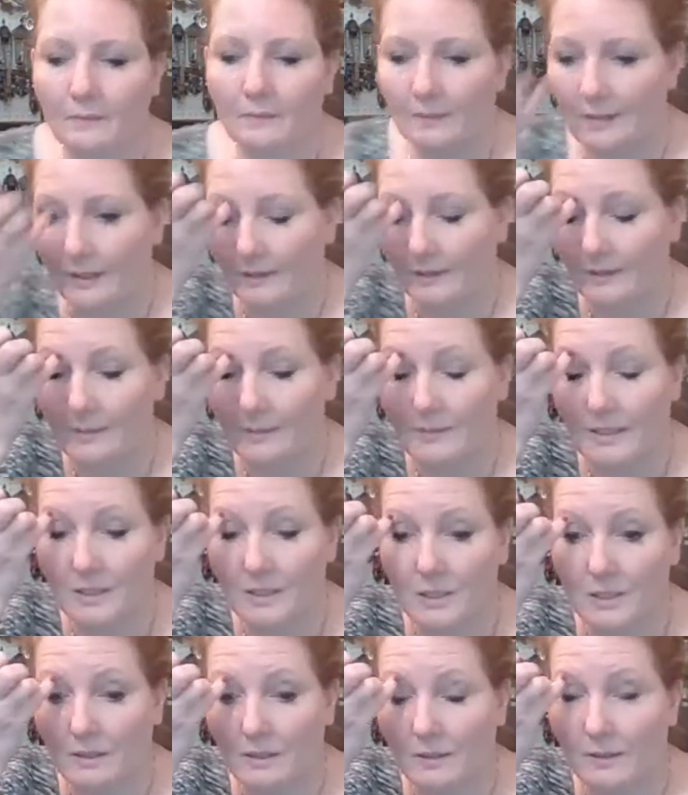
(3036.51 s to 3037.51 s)
As I
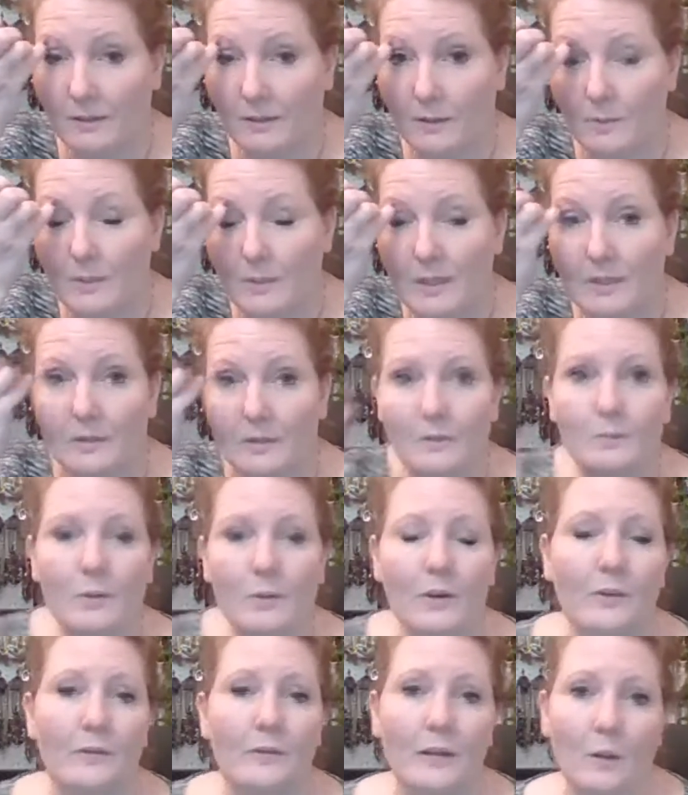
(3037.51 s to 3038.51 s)
mentioned, there will be another
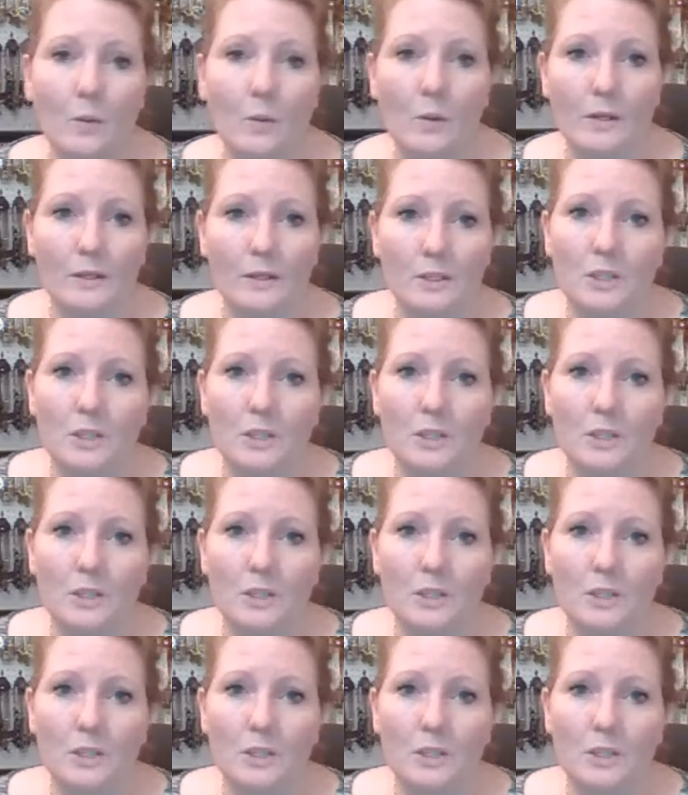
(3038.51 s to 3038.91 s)
pre-recorded